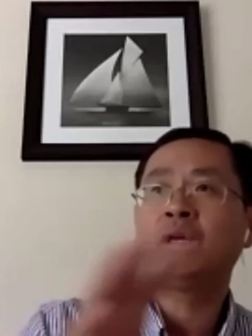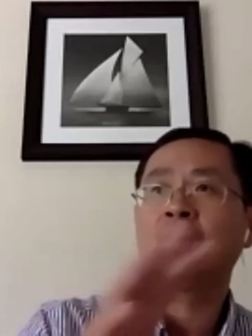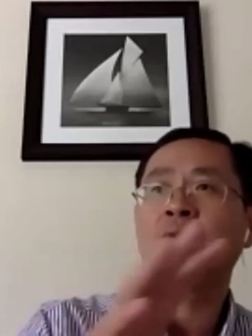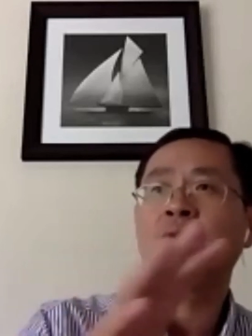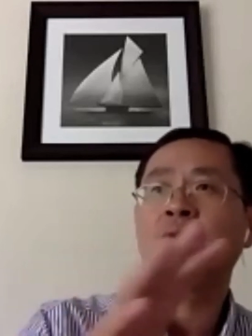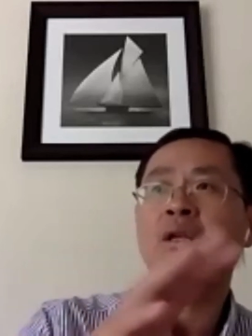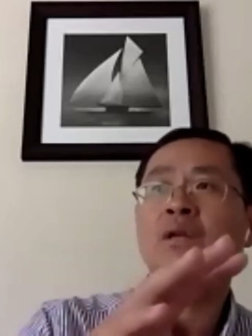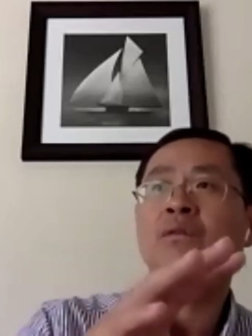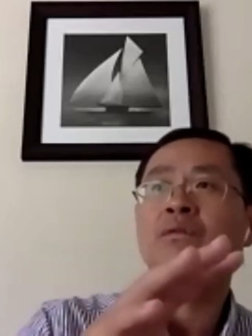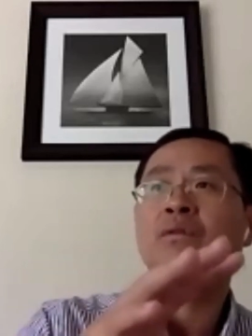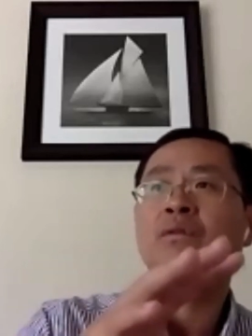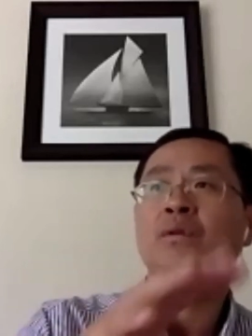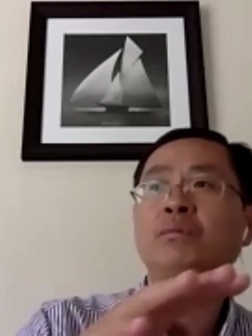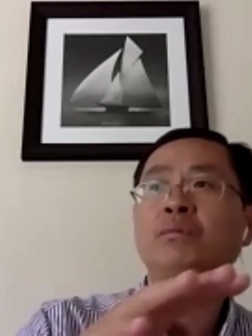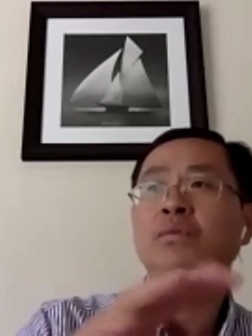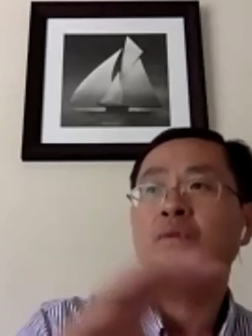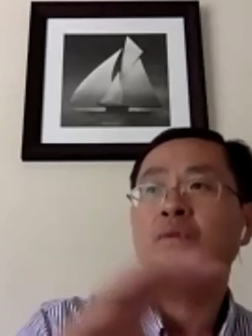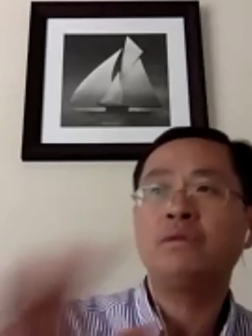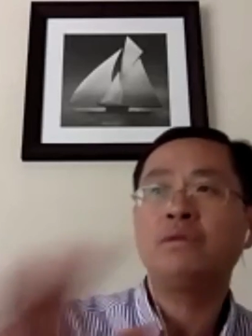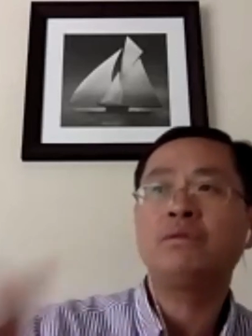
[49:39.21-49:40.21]
We can
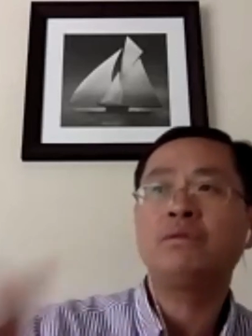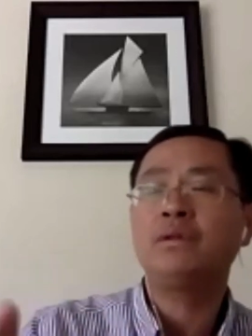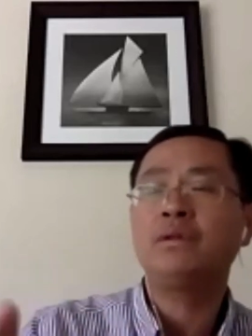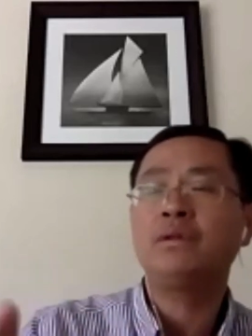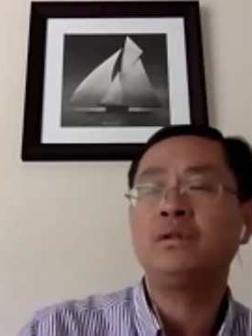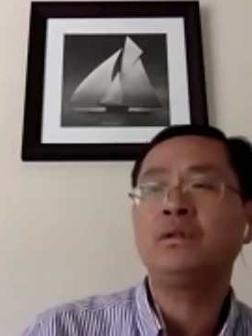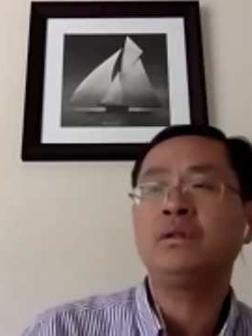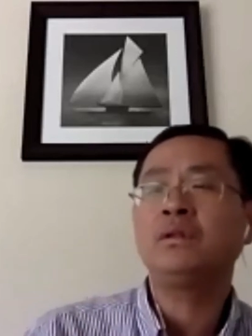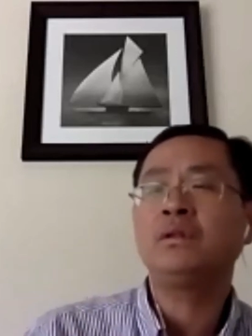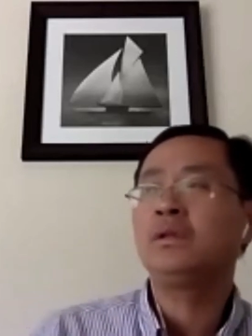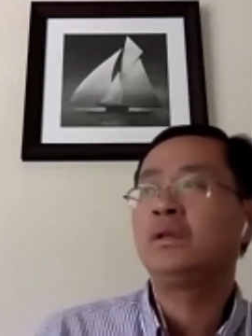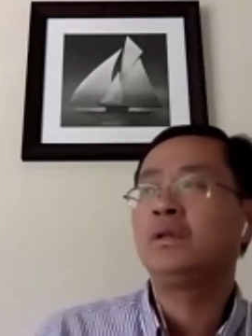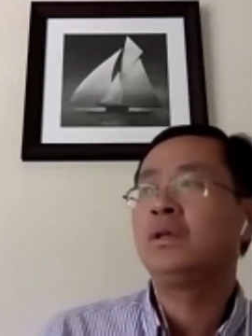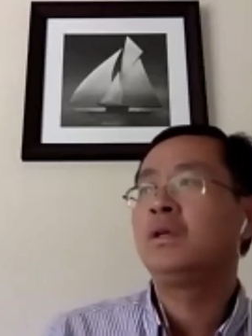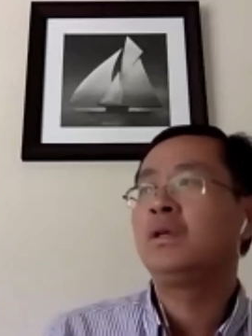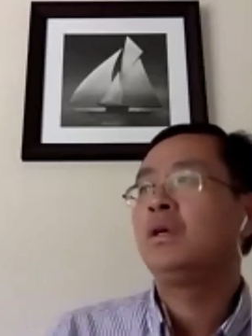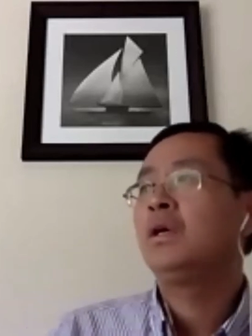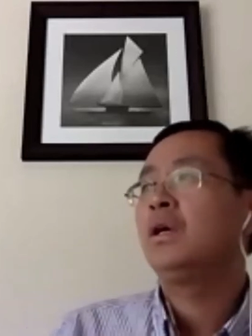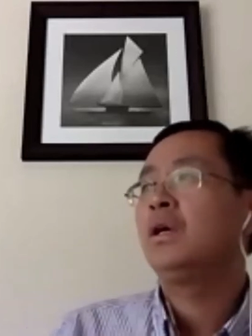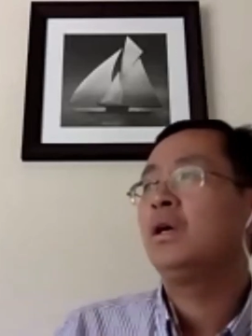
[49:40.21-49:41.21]
learn from different
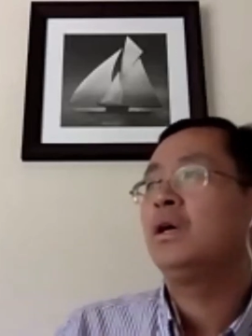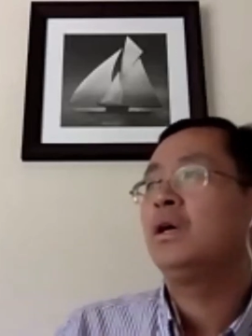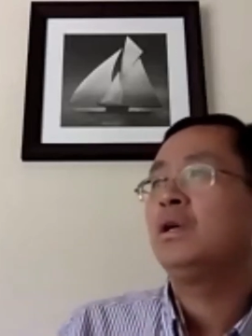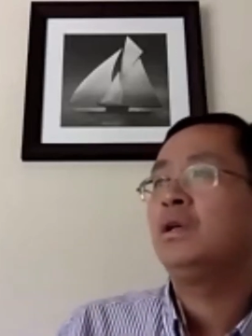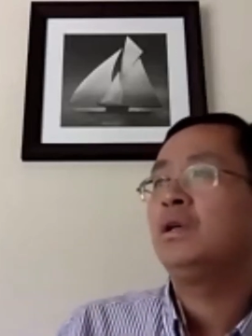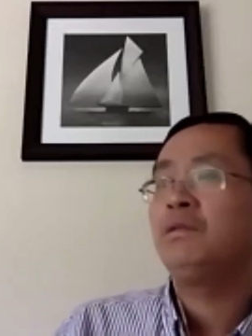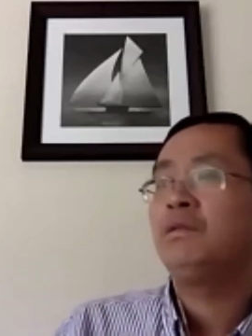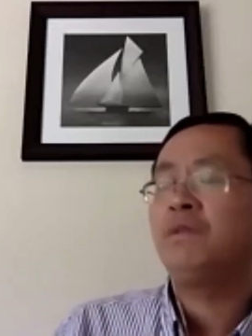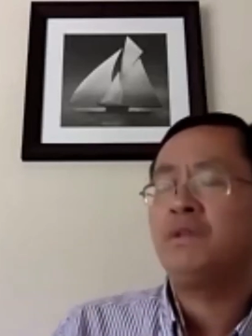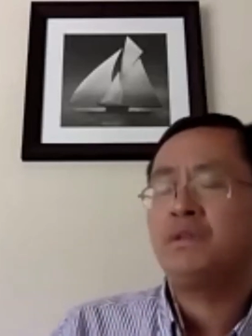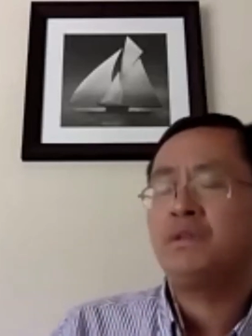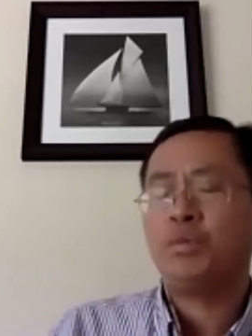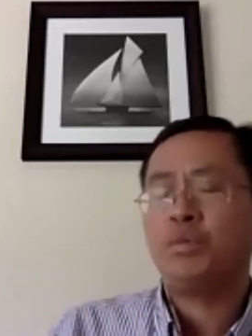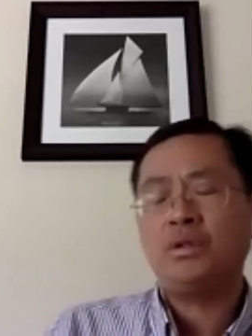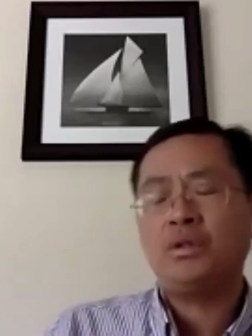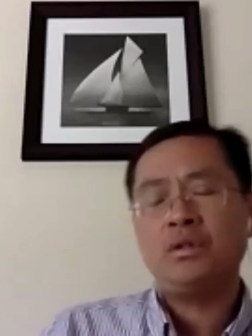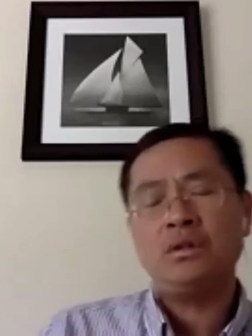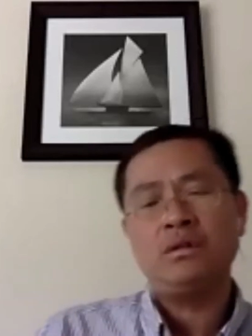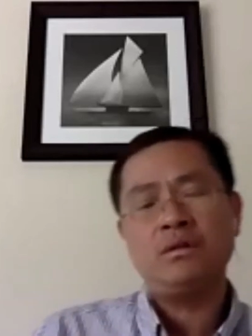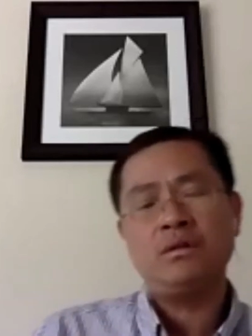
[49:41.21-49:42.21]

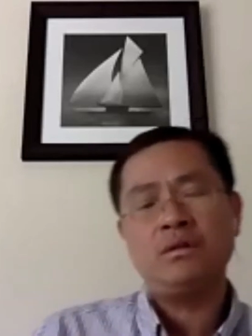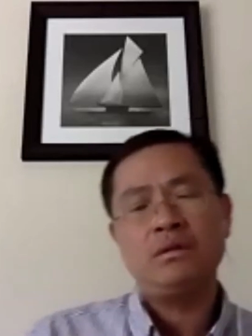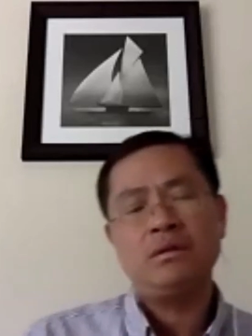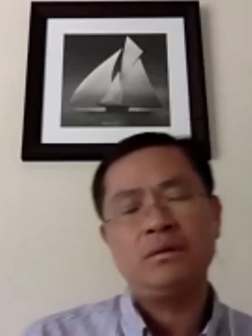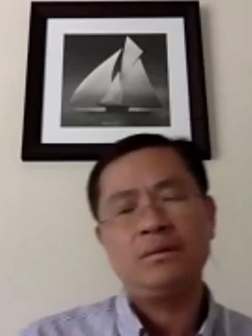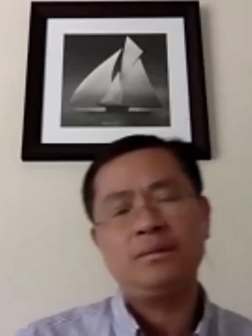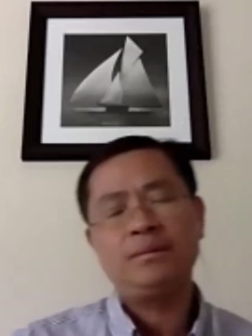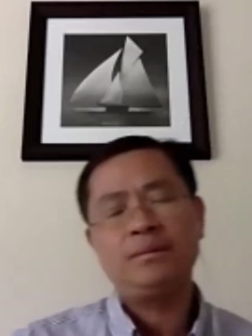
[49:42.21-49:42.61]
living species.